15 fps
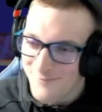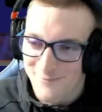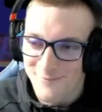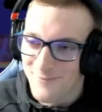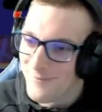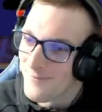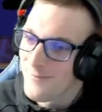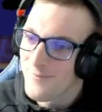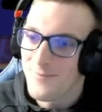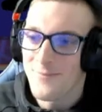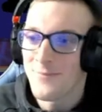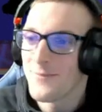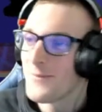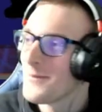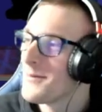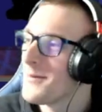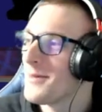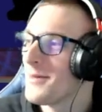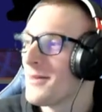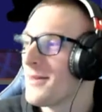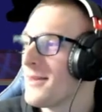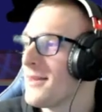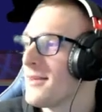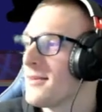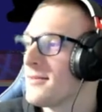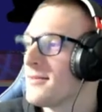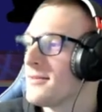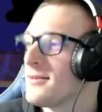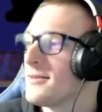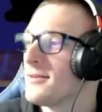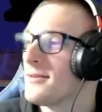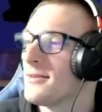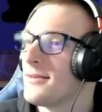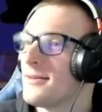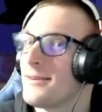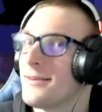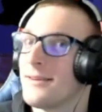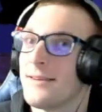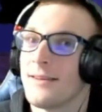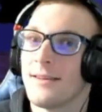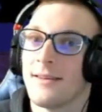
I'm gonna have to go with Ness? D?